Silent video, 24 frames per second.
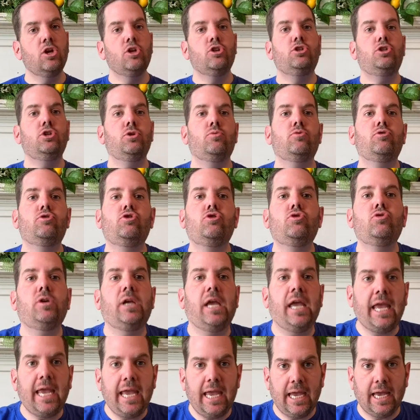Do what you
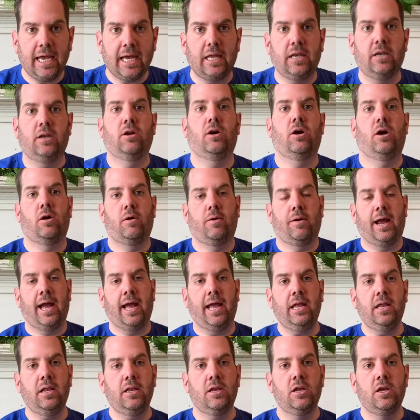can, all
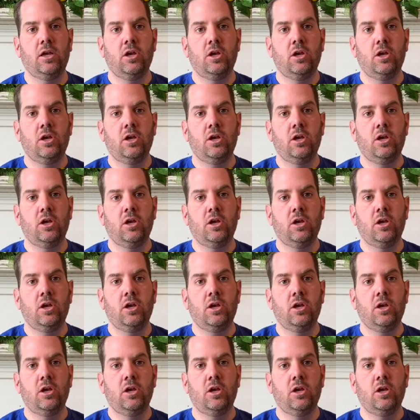right?